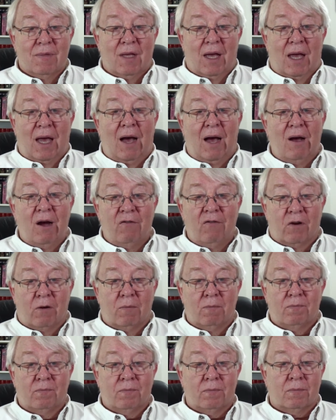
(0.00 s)
However,
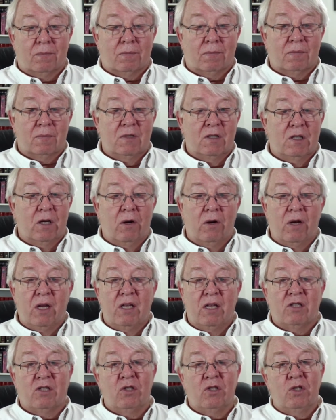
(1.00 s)
there
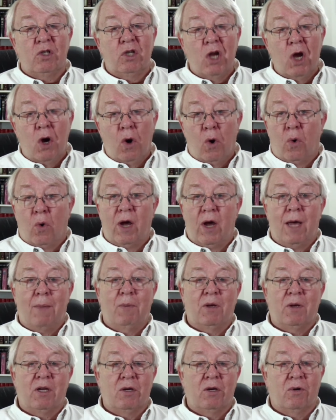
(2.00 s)
is no
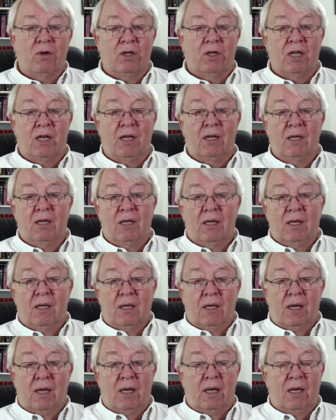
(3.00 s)
ambiguity
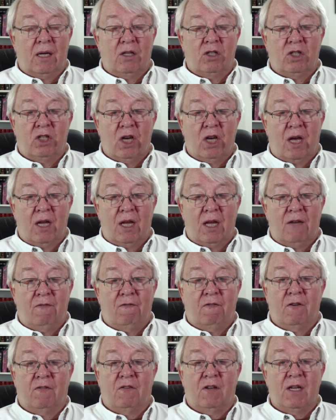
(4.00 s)
in John
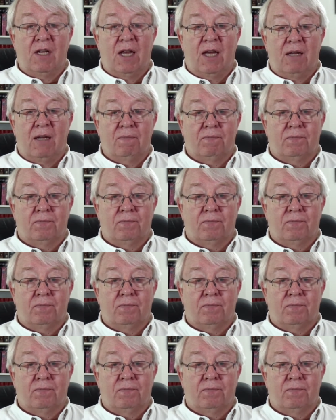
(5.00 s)
8:58.